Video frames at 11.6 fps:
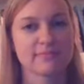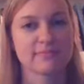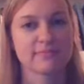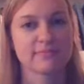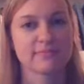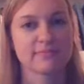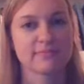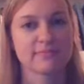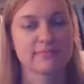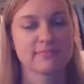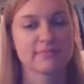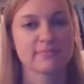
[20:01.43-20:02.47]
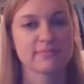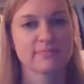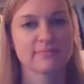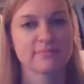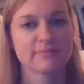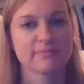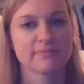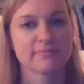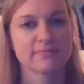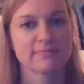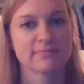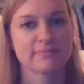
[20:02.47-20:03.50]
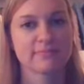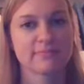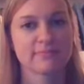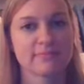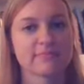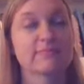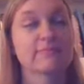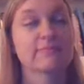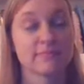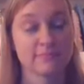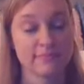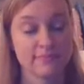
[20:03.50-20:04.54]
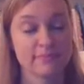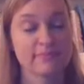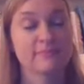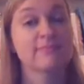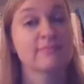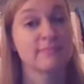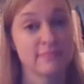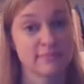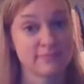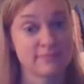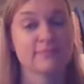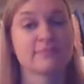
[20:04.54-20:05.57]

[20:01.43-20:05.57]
(not speaking)